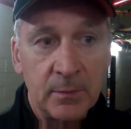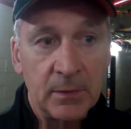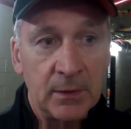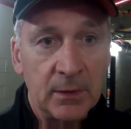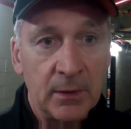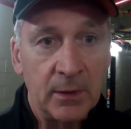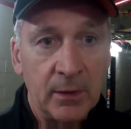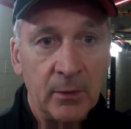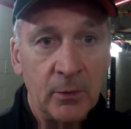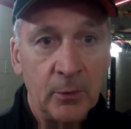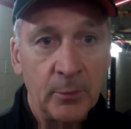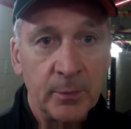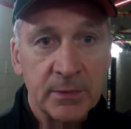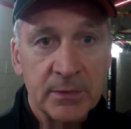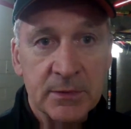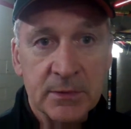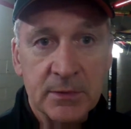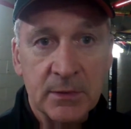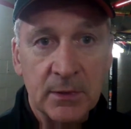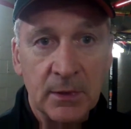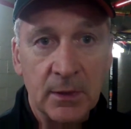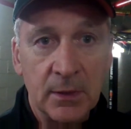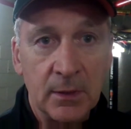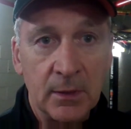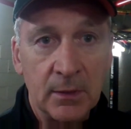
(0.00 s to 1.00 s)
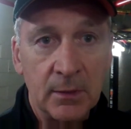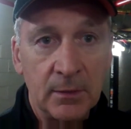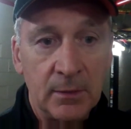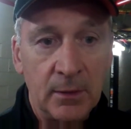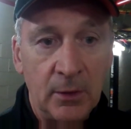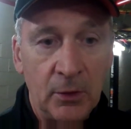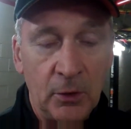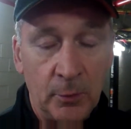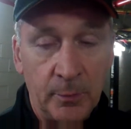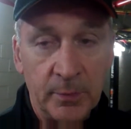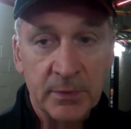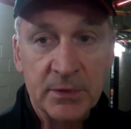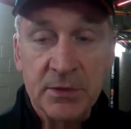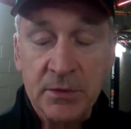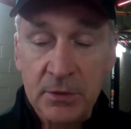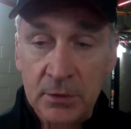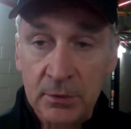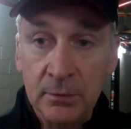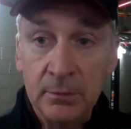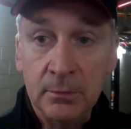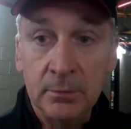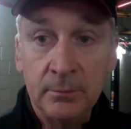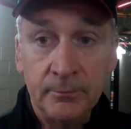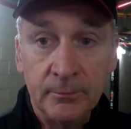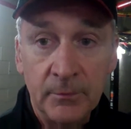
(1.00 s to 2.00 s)
But I hope it's
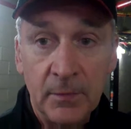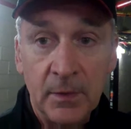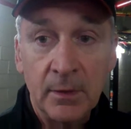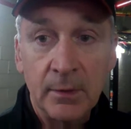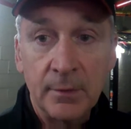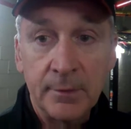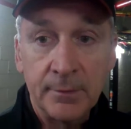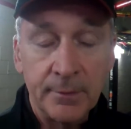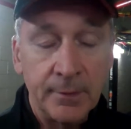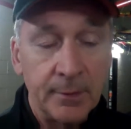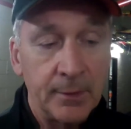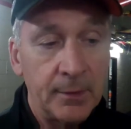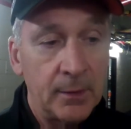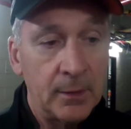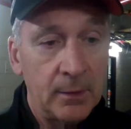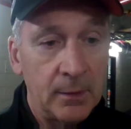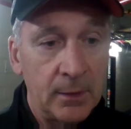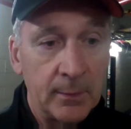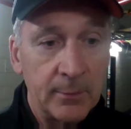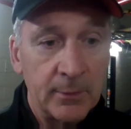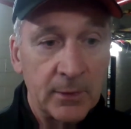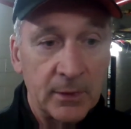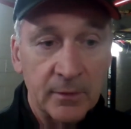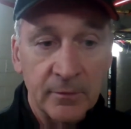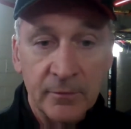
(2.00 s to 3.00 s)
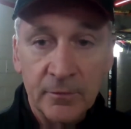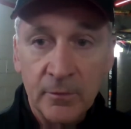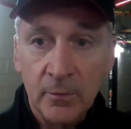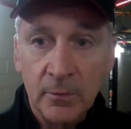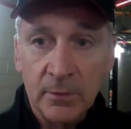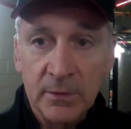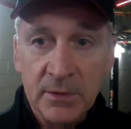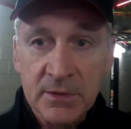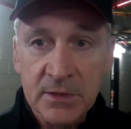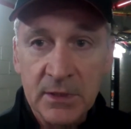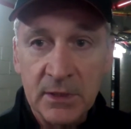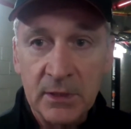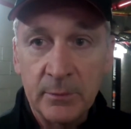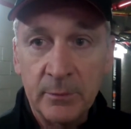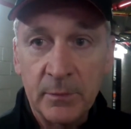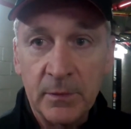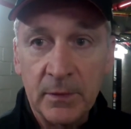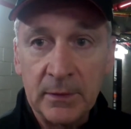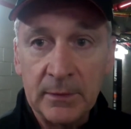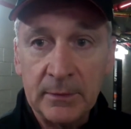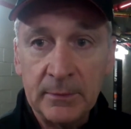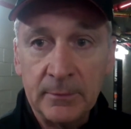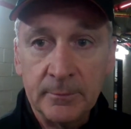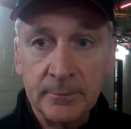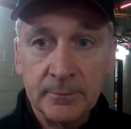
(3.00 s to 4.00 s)
soon, and I'm looking forward to seeing him play.